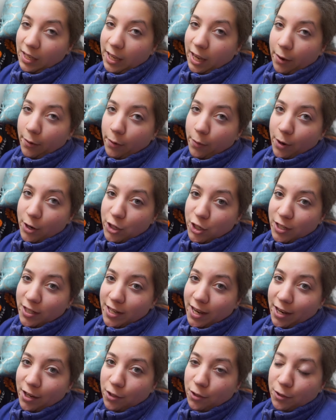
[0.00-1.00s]
yeah, we're watching
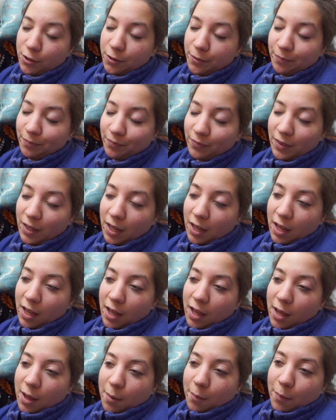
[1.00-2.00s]
Tangled.
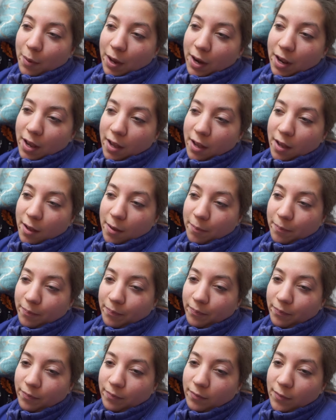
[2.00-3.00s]
But
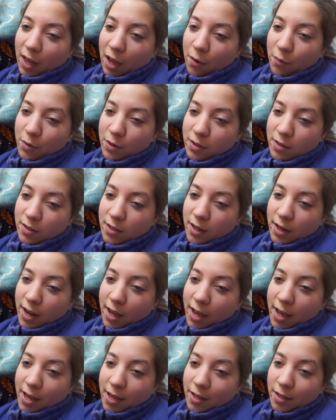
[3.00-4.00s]
that was
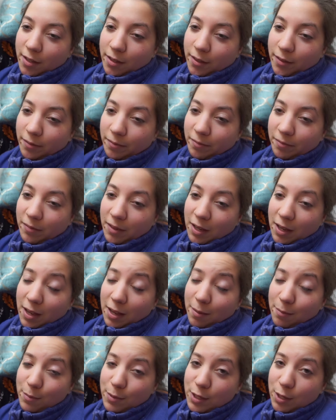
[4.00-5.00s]
today. I'm
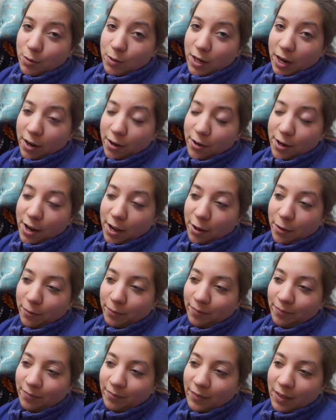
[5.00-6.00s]
so tired
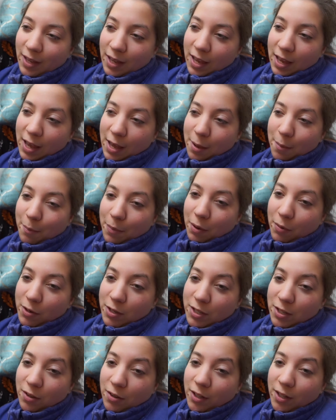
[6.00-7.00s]
now. But we're
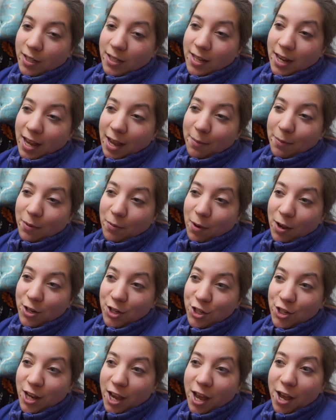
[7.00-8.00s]
still gonna stay up and watch
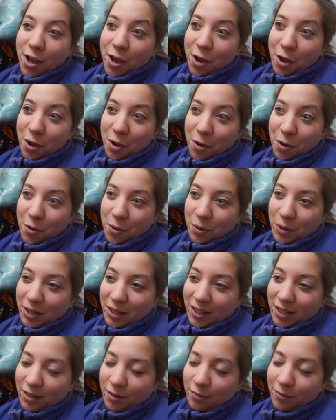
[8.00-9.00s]
a show!
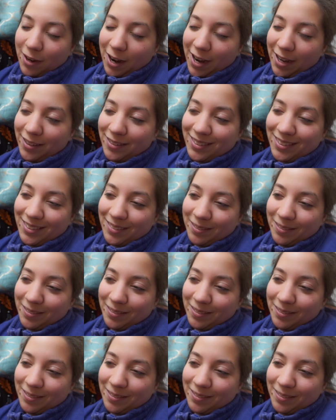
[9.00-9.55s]
Right?